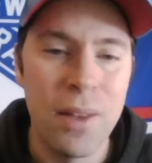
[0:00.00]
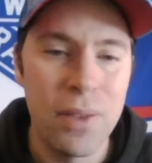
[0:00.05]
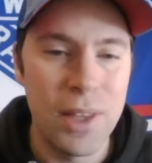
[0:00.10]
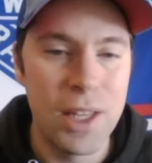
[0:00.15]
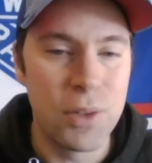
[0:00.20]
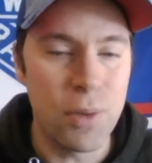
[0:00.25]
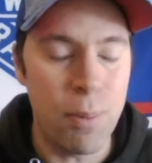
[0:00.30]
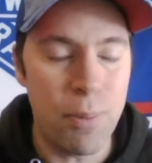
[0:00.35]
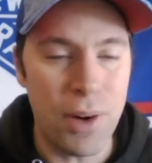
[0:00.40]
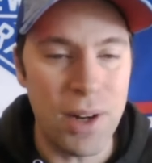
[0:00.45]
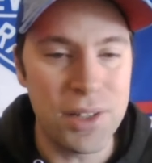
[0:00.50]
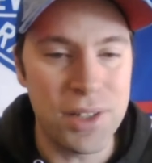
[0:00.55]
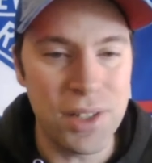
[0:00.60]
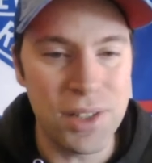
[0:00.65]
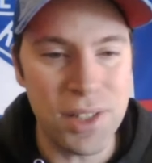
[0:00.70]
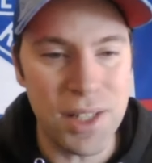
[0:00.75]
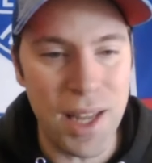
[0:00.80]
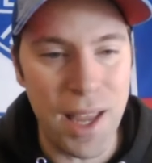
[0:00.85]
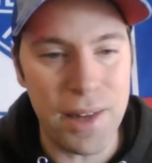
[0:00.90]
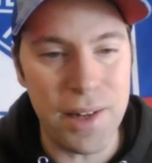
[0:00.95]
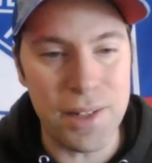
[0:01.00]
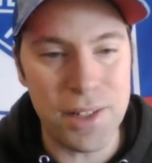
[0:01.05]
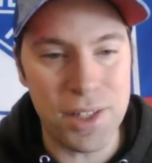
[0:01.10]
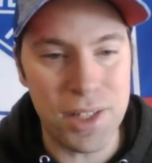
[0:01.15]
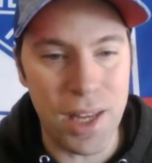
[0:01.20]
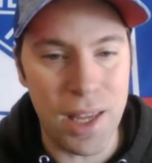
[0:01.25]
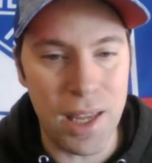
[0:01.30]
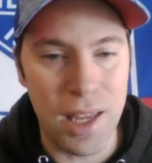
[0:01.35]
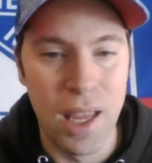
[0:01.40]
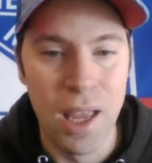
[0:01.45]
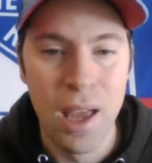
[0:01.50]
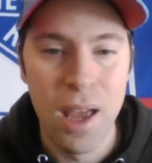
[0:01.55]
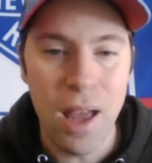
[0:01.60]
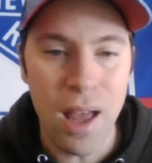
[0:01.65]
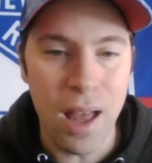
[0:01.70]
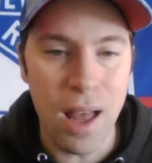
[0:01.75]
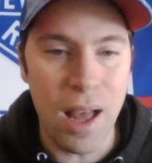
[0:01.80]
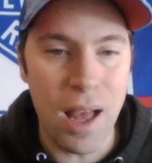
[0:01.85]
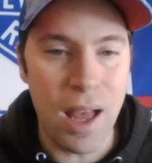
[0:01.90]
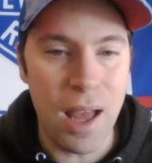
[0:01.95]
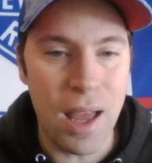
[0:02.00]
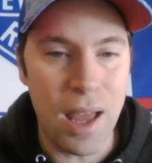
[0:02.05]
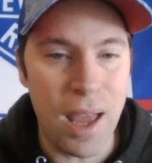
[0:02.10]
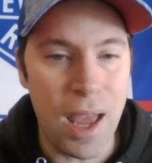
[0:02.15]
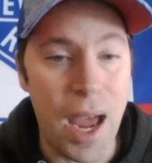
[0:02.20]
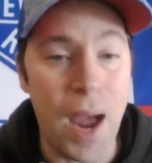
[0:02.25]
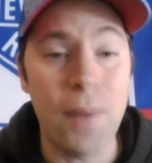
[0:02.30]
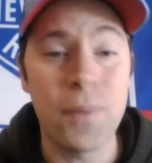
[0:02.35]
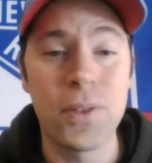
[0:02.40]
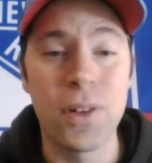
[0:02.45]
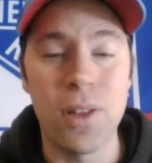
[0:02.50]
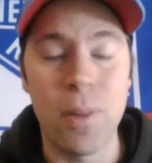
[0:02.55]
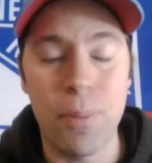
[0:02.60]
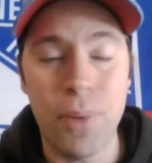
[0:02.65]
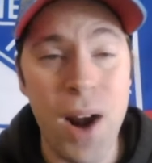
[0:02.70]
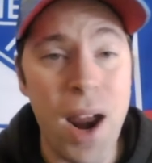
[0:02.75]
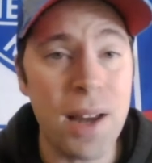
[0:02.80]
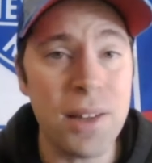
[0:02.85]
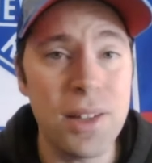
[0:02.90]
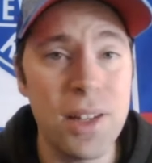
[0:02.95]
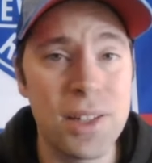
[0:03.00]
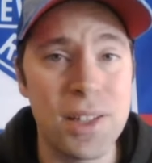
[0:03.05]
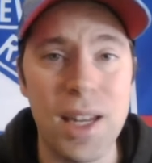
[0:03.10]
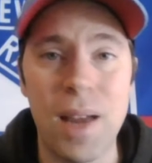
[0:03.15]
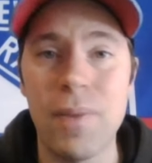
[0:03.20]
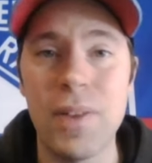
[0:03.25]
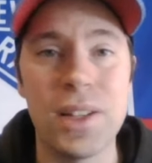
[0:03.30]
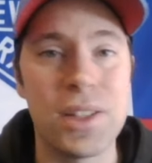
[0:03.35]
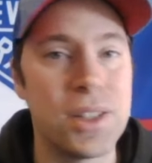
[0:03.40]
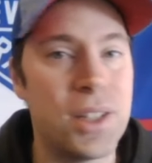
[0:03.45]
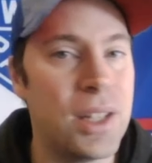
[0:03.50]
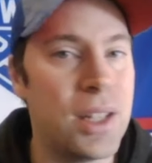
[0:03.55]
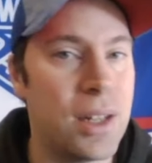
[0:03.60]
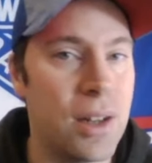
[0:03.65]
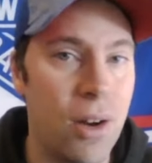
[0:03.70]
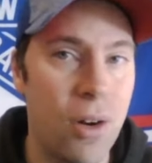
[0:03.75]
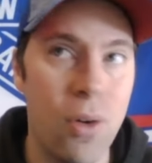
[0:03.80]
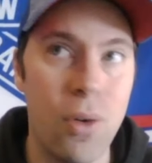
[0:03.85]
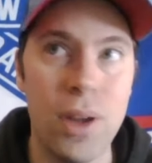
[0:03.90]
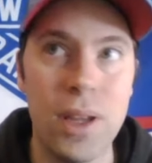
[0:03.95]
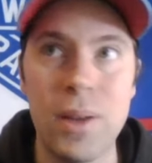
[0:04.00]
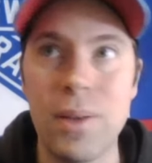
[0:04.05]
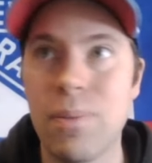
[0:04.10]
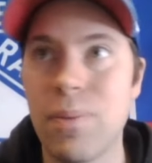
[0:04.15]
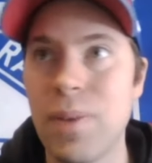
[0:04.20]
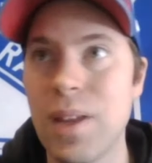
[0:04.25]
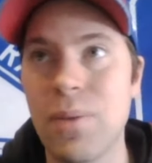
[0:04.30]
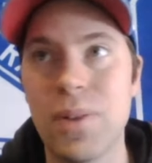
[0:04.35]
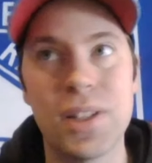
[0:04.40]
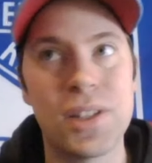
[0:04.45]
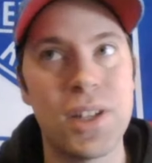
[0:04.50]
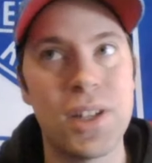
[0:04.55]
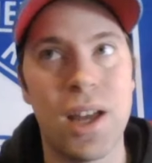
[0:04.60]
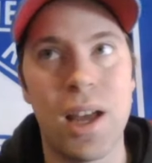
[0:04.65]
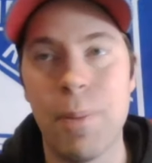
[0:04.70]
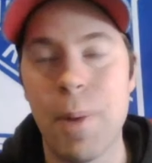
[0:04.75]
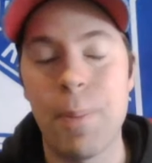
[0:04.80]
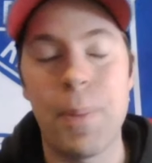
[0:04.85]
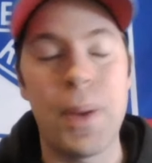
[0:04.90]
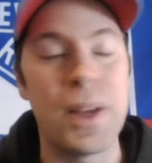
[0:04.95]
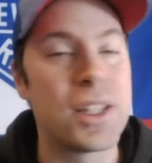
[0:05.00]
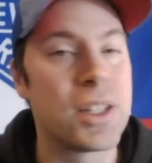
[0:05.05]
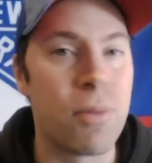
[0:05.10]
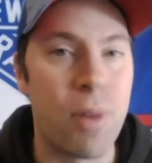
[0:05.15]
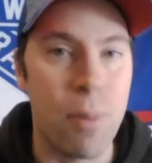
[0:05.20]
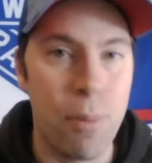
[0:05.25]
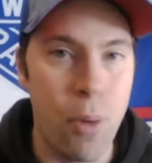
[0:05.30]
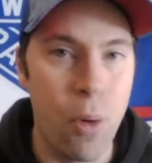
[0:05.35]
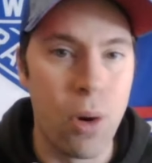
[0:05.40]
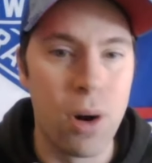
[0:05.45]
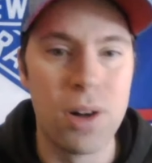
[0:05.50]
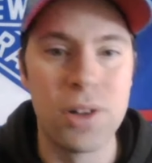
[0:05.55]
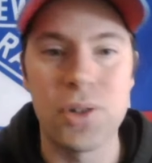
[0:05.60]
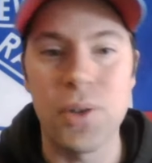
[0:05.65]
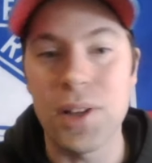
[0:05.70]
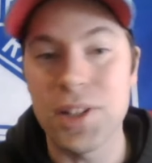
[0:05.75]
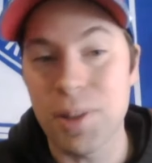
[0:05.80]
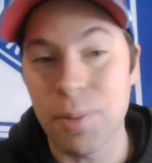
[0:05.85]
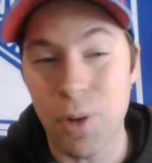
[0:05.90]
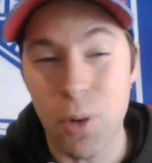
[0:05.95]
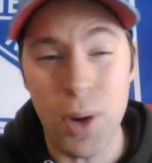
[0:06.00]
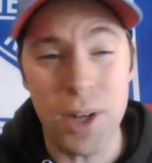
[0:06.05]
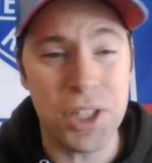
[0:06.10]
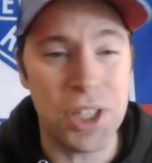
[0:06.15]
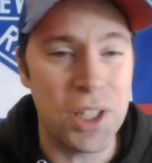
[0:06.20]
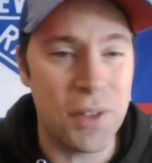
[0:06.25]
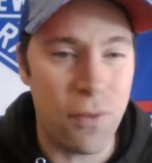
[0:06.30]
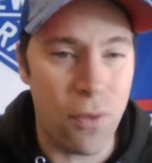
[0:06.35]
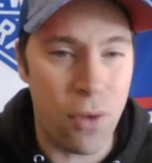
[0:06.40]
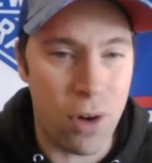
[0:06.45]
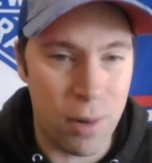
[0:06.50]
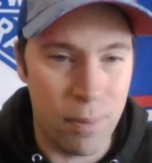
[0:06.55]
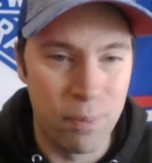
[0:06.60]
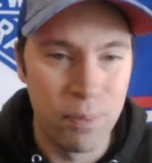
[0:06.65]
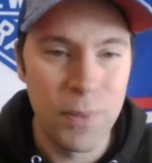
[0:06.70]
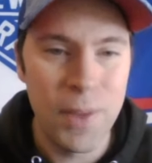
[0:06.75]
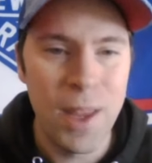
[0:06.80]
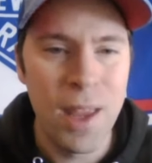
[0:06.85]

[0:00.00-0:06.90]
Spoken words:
This is what Brodzinski had to say after the practice. Obviously, you know, he was met by some reporters who had some questions for him.